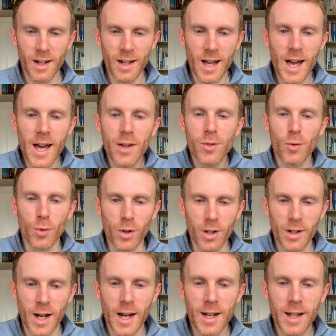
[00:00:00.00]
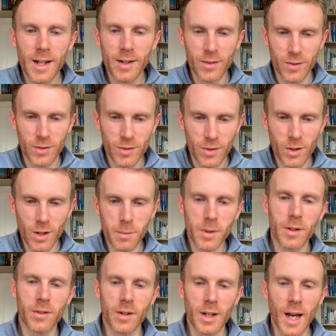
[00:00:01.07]
Ezra and his
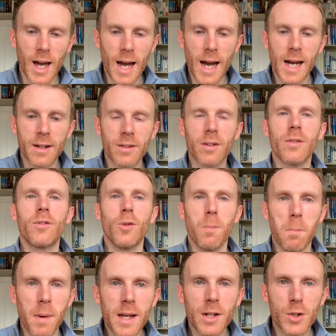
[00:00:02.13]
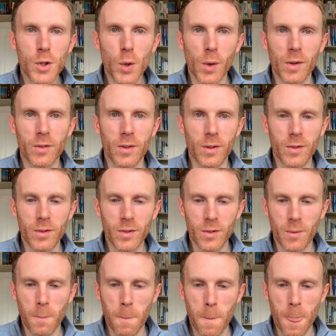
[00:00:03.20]
community had to make choices
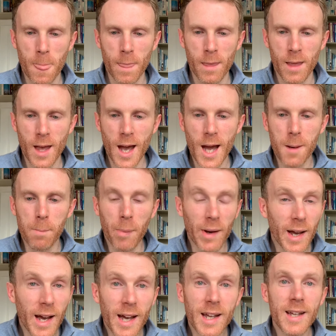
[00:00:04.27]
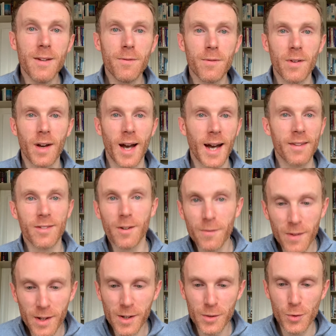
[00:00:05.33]
and behave as if
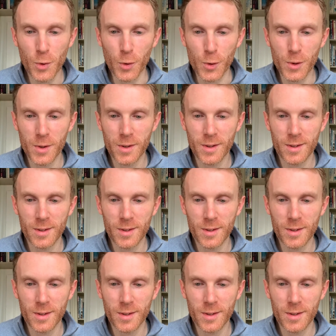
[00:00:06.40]
they are true